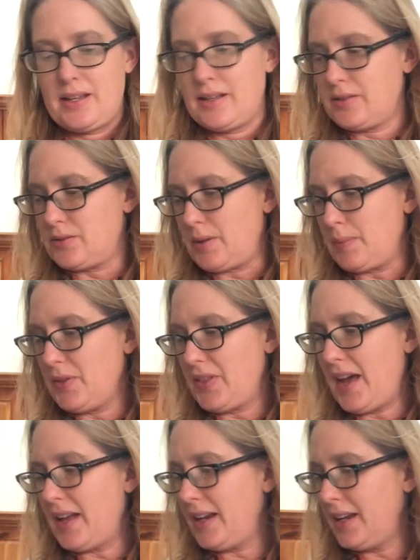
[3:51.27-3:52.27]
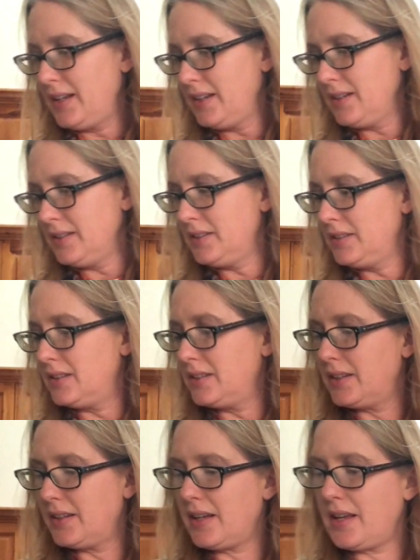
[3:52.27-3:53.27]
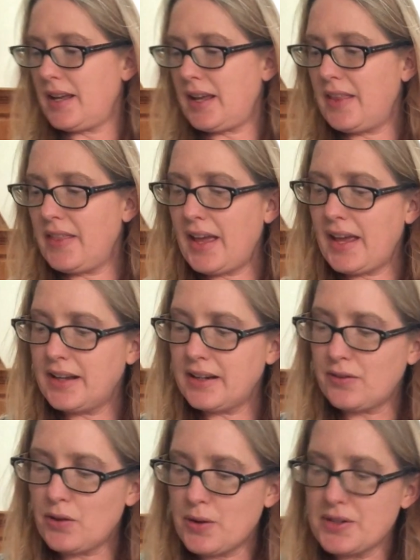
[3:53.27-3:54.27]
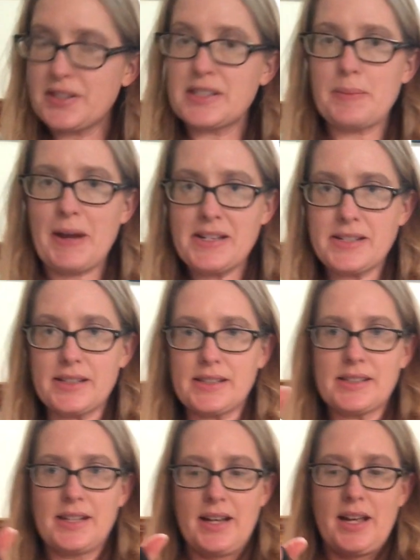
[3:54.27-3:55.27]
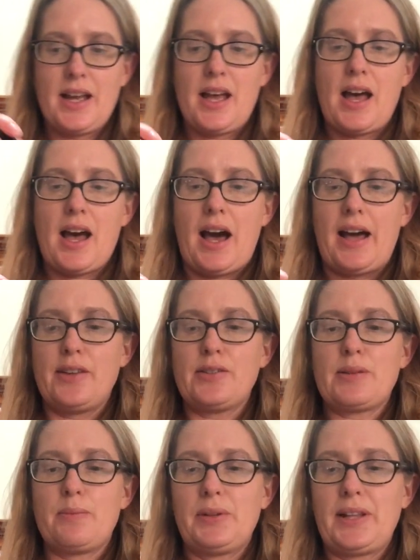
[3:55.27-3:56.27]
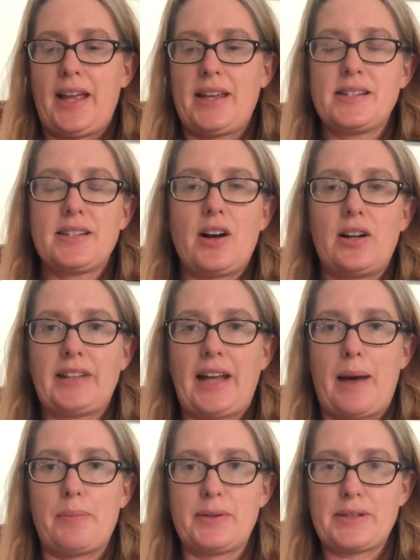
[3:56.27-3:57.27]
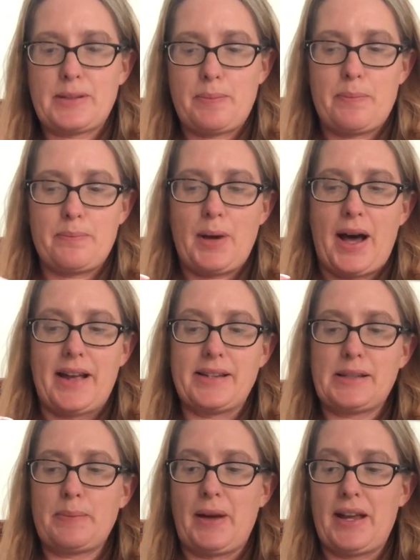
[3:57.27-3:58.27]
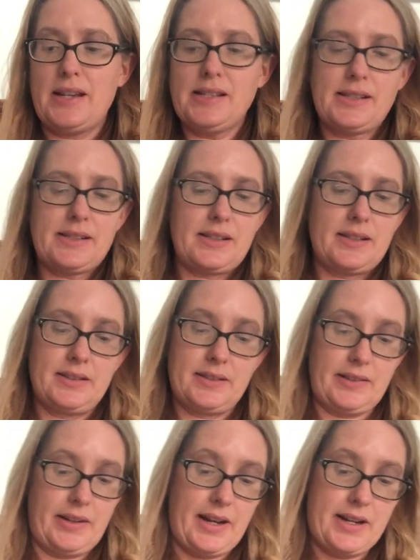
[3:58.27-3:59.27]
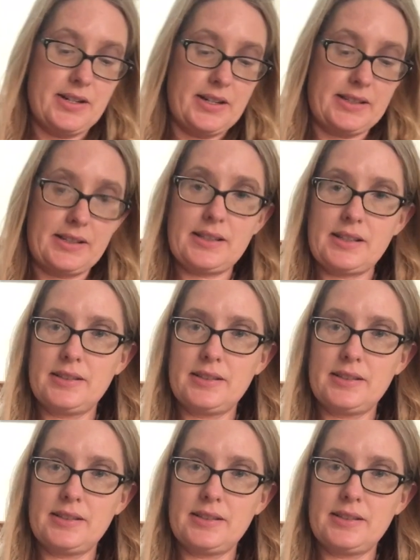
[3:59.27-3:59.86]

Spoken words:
So I put that in, and then of course the spices. I use a blend called apple pie spice, and I just